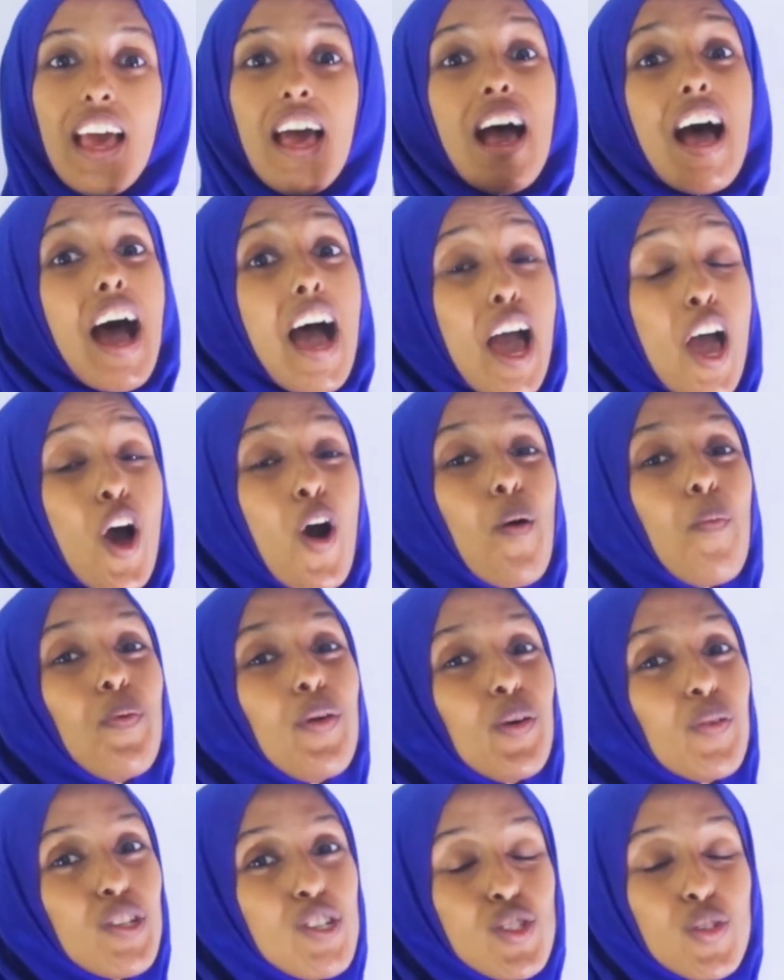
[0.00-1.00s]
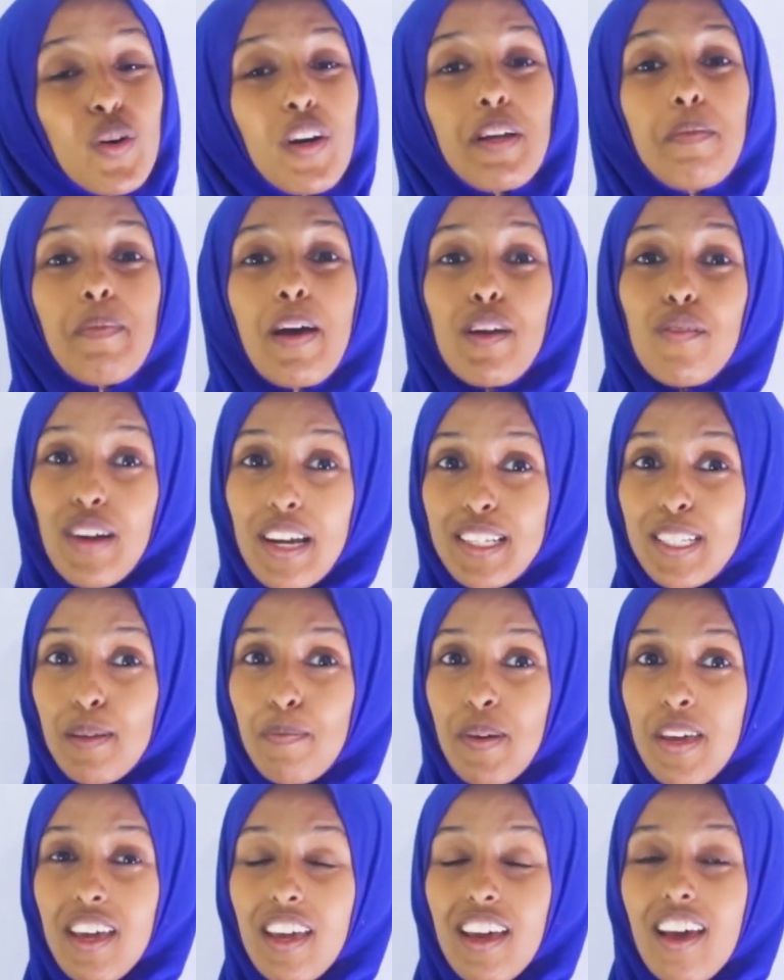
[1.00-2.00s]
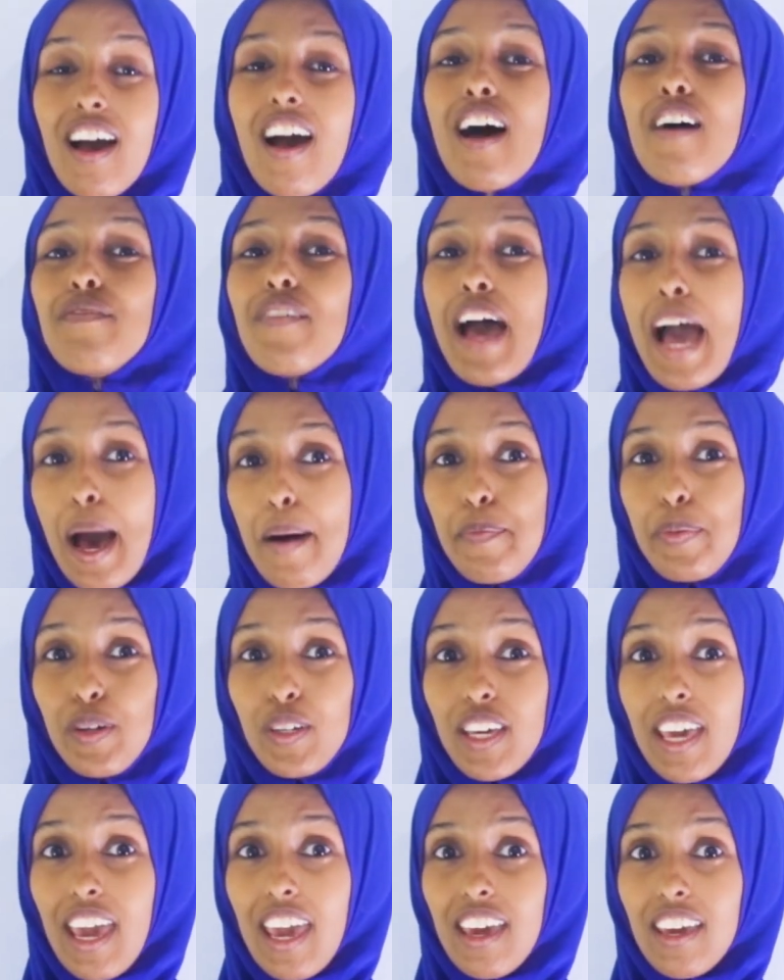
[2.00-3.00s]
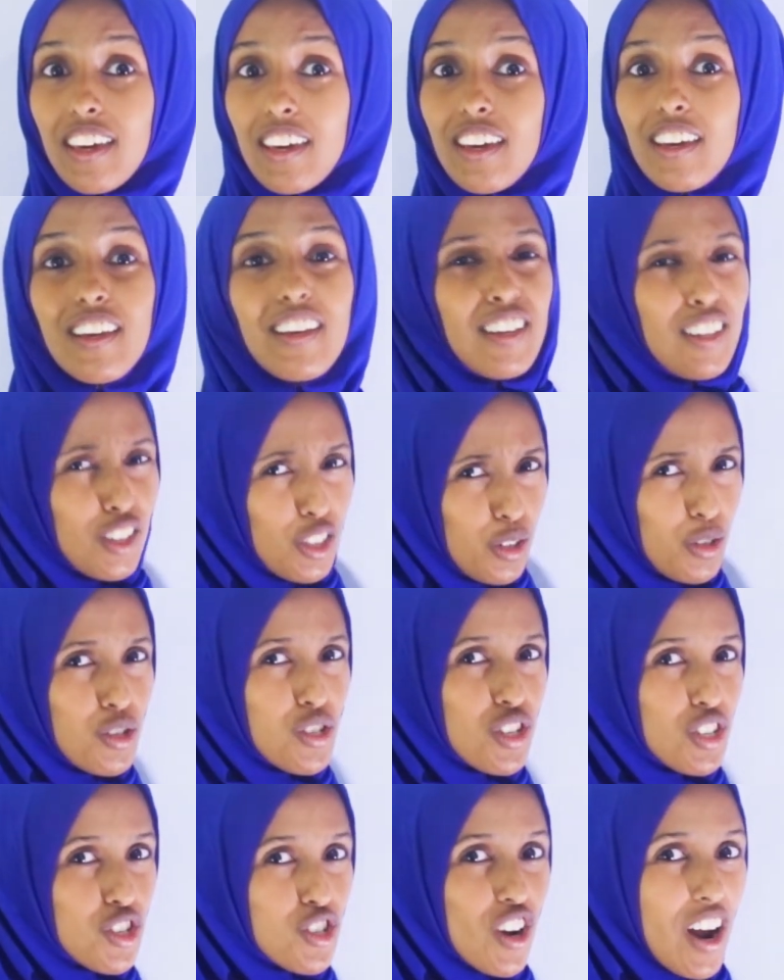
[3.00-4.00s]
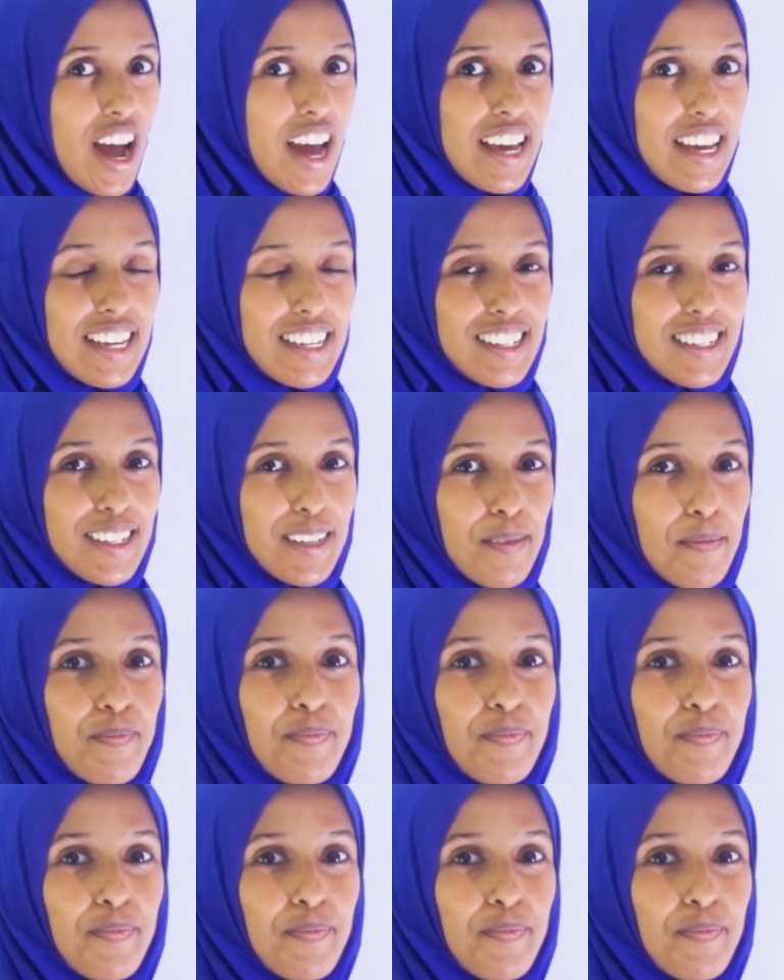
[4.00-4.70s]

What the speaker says: I hope you enjoyed my recipe of apple cake. You should try it.